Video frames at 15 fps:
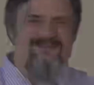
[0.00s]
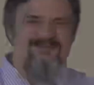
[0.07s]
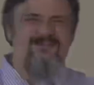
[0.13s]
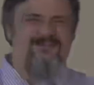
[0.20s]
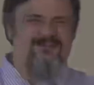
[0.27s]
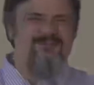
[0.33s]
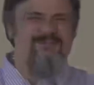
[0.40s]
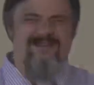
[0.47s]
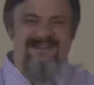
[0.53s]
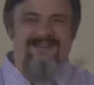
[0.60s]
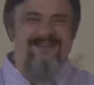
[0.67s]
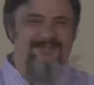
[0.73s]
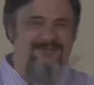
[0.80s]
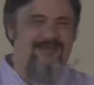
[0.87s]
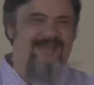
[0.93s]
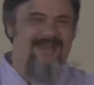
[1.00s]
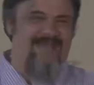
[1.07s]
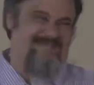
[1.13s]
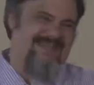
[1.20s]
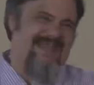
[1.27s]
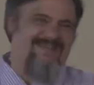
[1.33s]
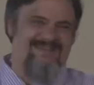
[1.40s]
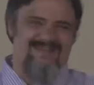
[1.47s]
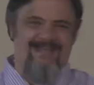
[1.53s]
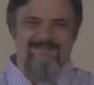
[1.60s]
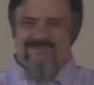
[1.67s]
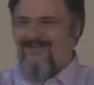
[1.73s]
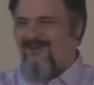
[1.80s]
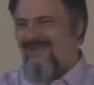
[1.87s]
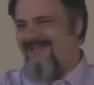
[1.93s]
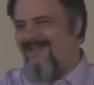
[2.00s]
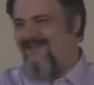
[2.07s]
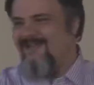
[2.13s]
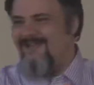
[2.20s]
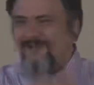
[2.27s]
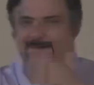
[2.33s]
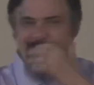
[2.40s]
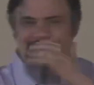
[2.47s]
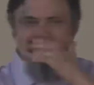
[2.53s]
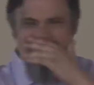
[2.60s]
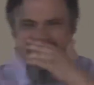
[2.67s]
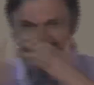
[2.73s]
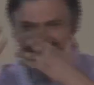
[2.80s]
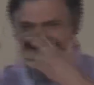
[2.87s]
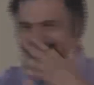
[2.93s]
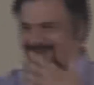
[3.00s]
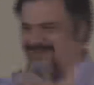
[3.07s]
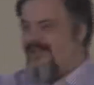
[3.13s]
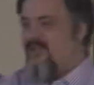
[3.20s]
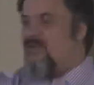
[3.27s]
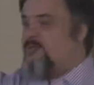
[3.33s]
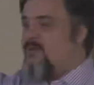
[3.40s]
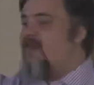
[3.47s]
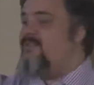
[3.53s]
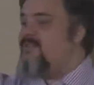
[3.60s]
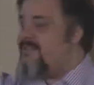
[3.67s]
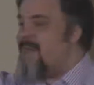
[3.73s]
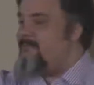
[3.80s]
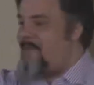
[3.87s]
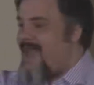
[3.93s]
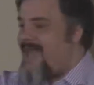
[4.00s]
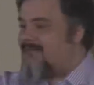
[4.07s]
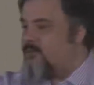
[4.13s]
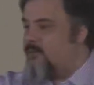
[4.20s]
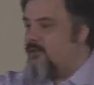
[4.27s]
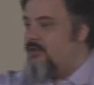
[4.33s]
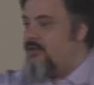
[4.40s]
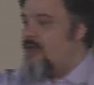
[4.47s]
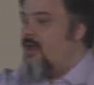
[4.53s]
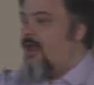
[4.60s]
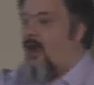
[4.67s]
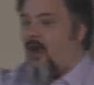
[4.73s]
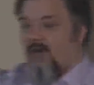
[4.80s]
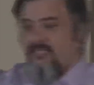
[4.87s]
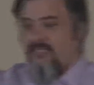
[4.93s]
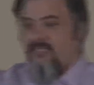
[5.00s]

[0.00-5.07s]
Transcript: Who's heard me tell that joke like 10 times? Sorry, like, yeah, yeah. So we have the same password, our